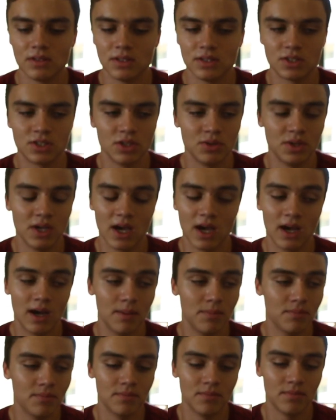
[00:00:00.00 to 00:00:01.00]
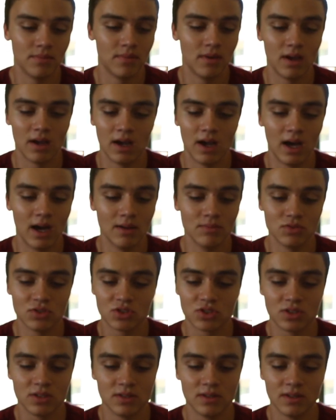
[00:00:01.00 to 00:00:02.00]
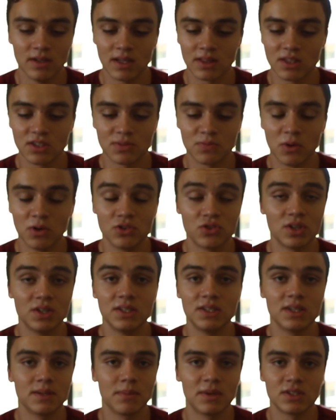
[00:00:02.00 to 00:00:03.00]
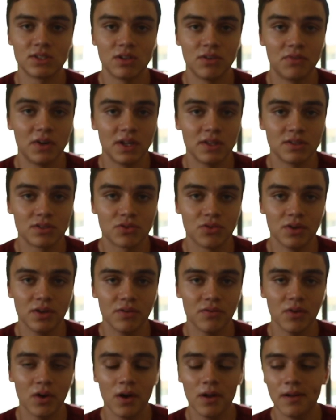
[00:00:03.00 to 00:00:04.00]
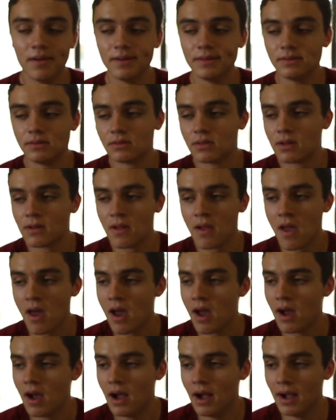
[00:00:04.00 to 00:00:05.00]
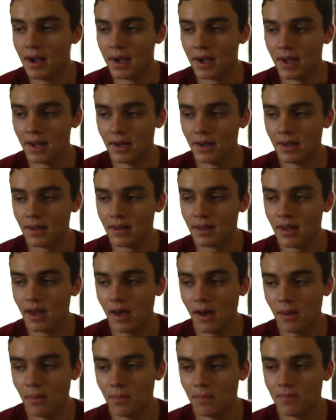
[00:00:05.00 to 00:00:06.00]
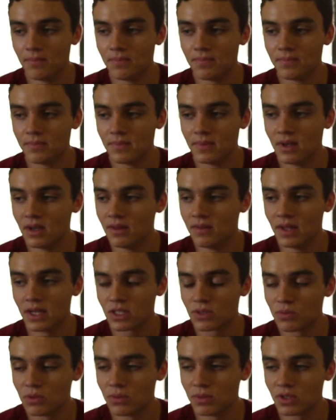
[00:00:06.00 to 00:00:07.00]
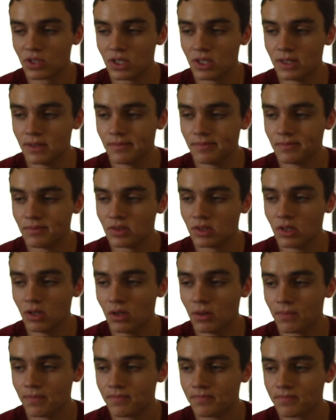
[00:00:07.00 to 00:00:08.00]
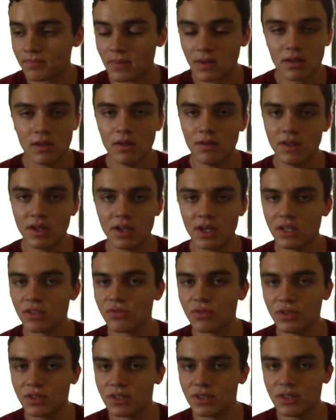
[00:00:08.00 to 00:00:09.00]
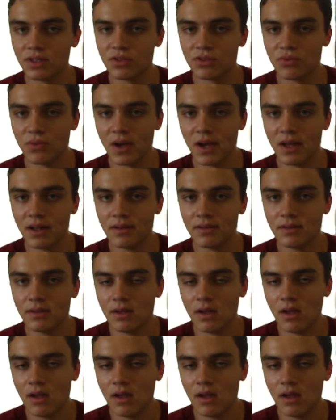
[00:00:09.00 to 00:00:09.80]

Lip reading: so yeah, I'm just at this point trying to dig myself out of this creative rut, and that's pretty much it. So thank you guys for listening to this rant.